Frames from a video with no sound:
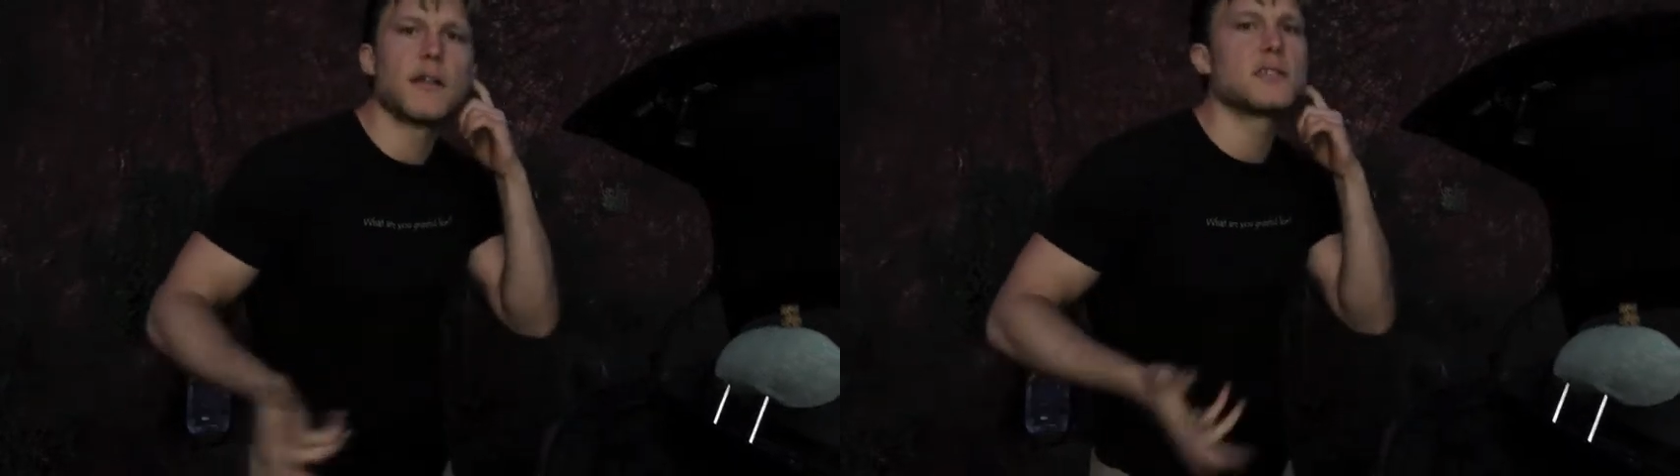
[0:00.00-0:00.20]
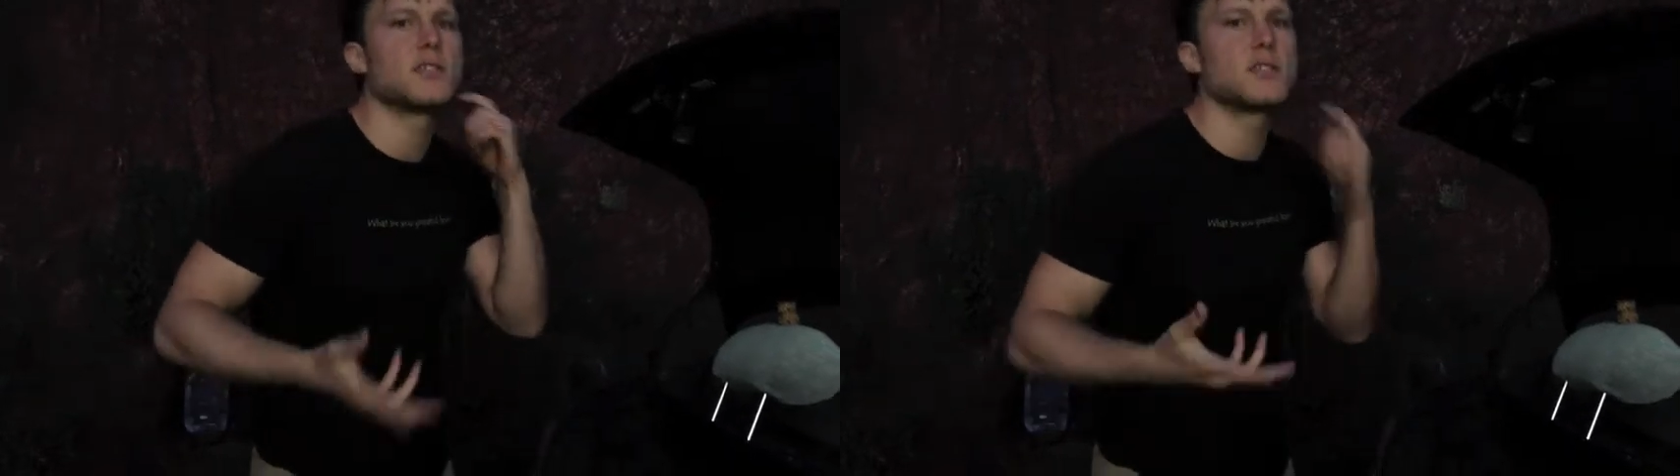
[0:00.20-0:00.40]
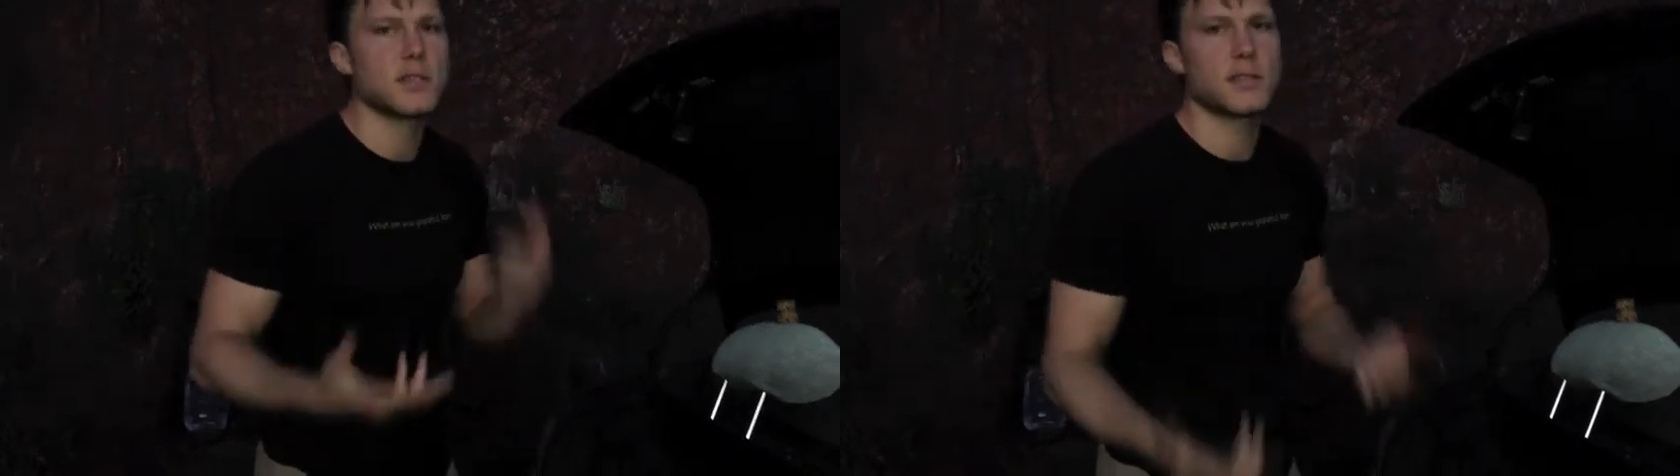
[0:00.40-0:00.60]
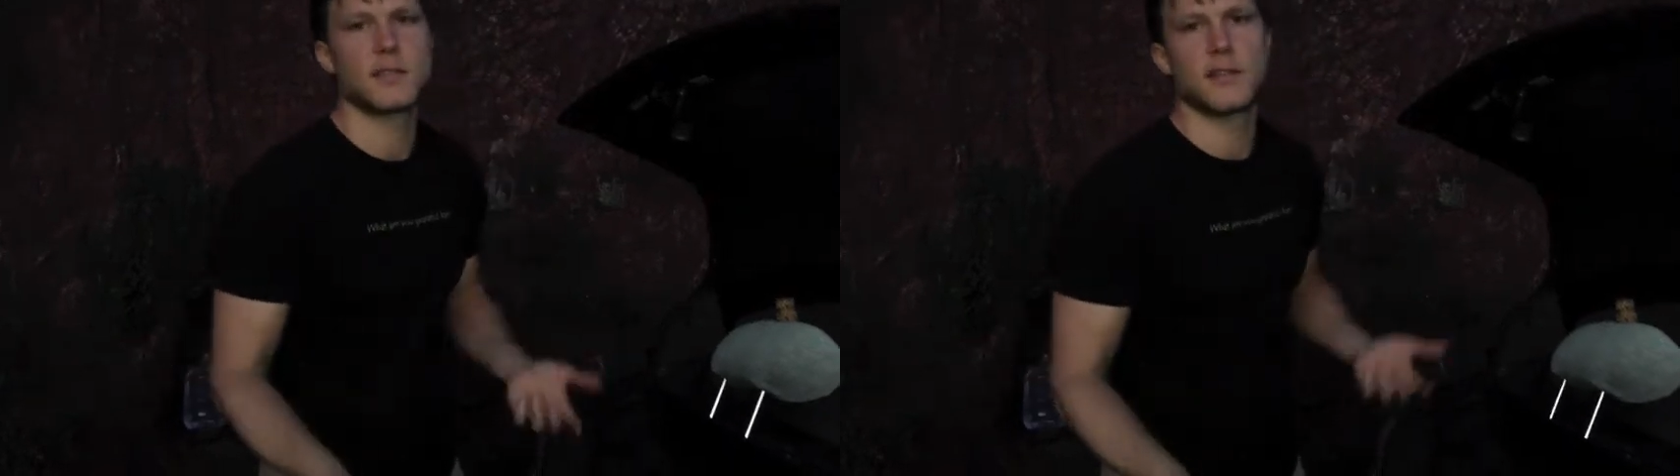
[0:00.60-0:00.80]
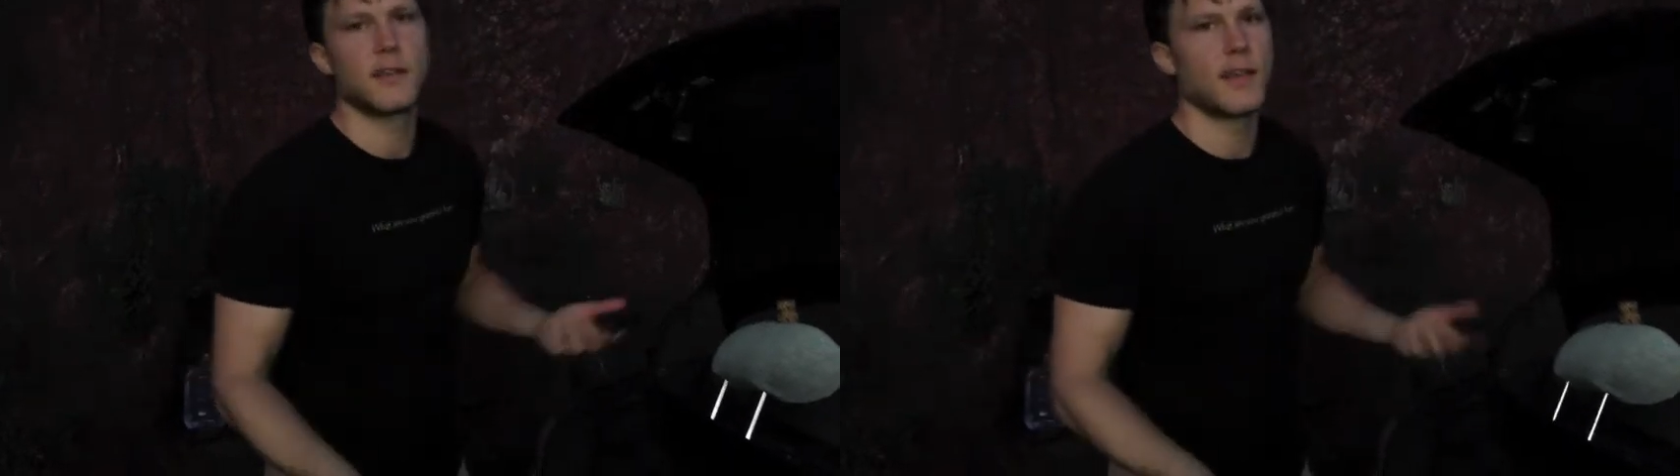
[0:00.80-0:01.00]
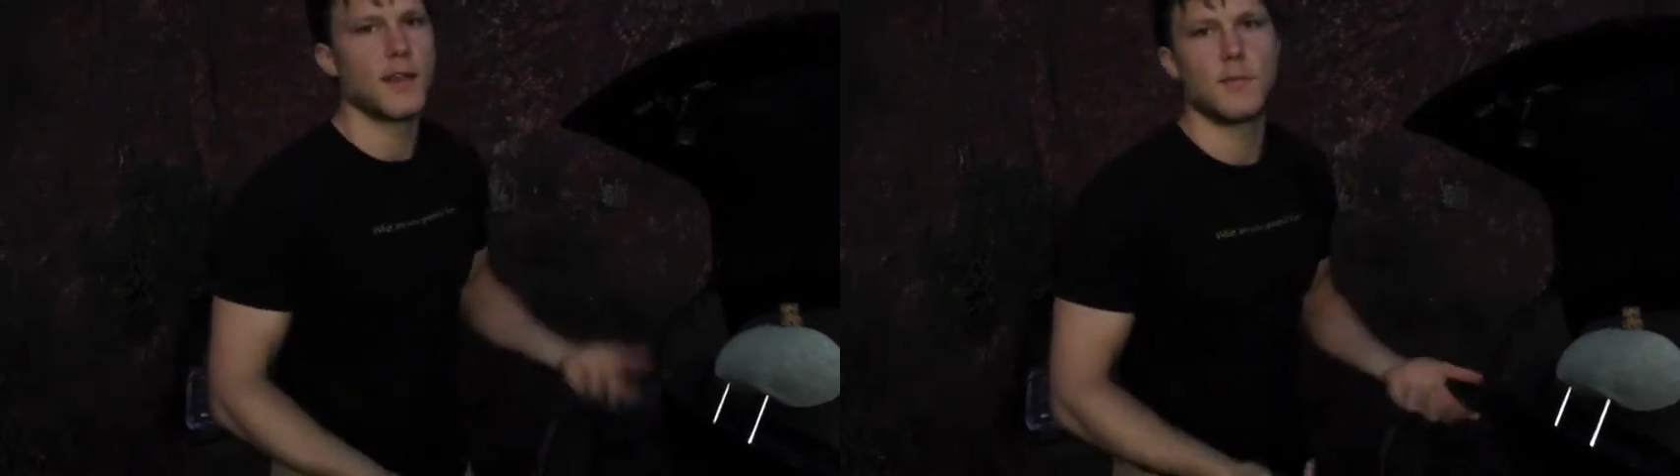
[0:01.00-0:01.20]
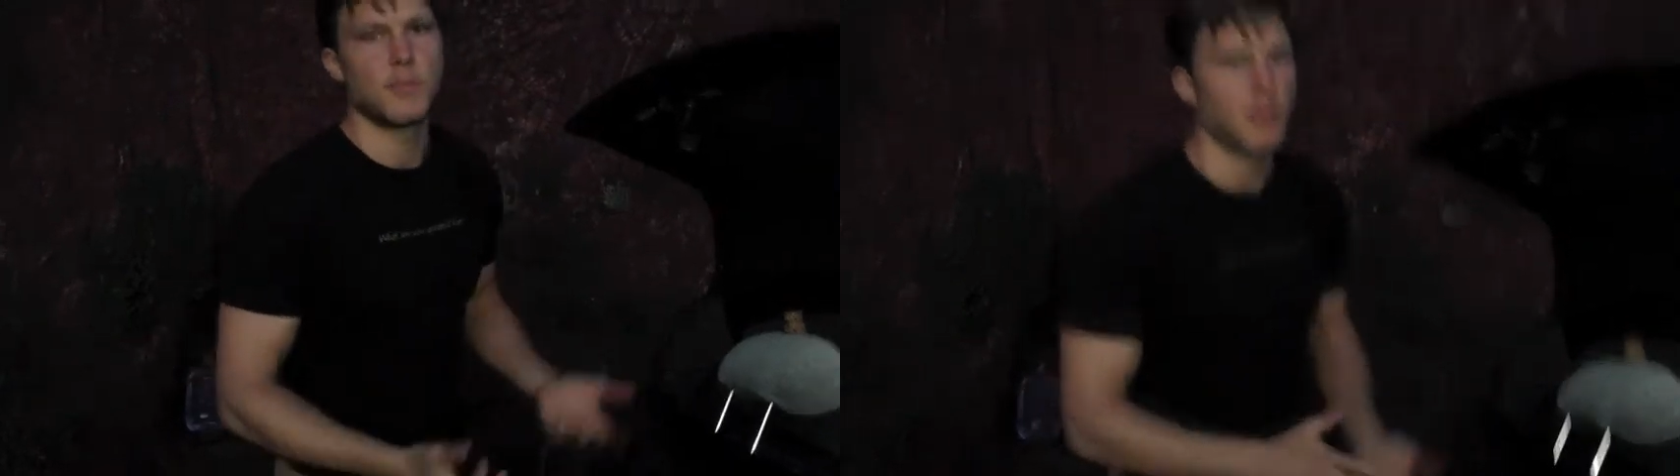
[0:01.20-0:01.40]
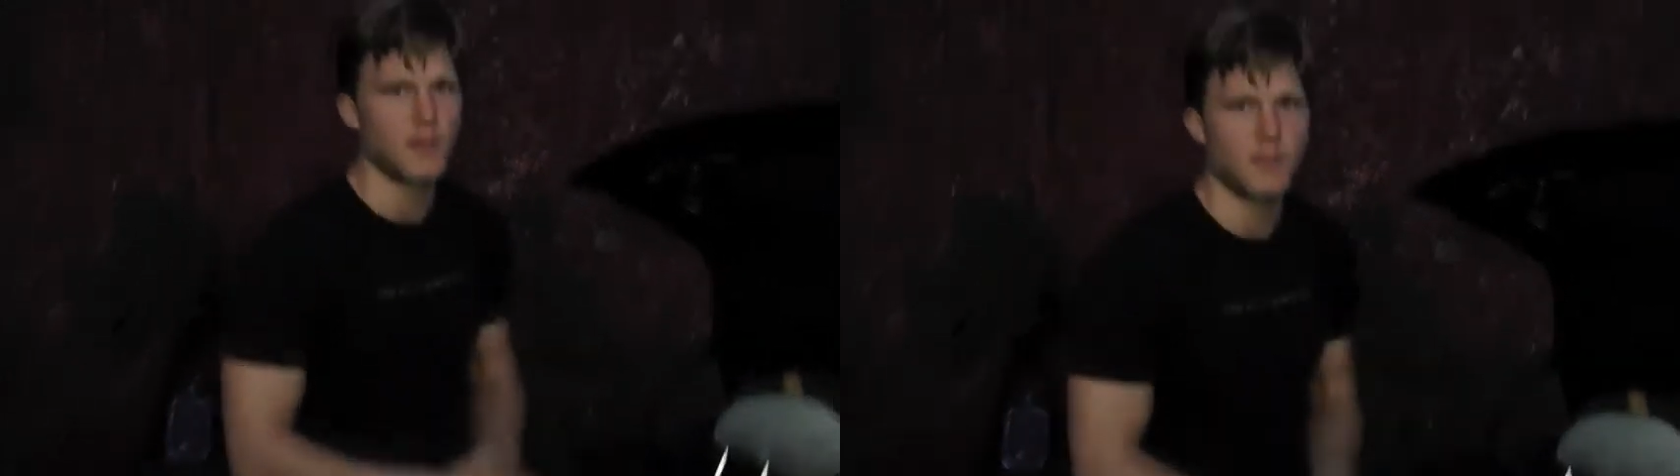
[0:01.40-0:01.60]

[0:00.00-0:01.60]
and that's just the game you play